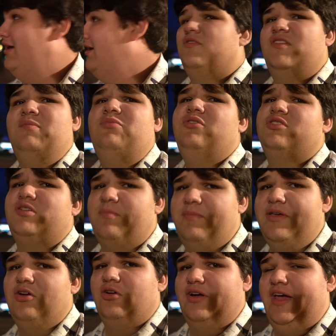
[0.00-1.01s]
similar to
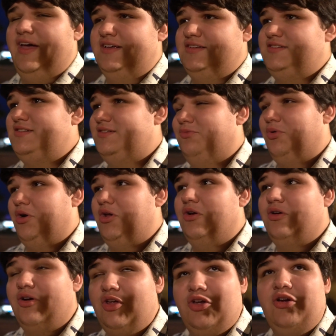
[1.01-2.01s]
Be Our Guest, where
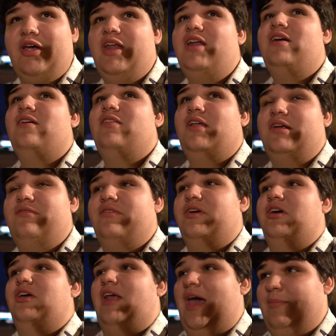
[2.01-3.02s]
you're getting a lot of a
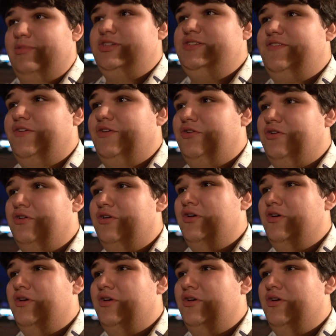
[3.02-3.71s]
good atmosphere.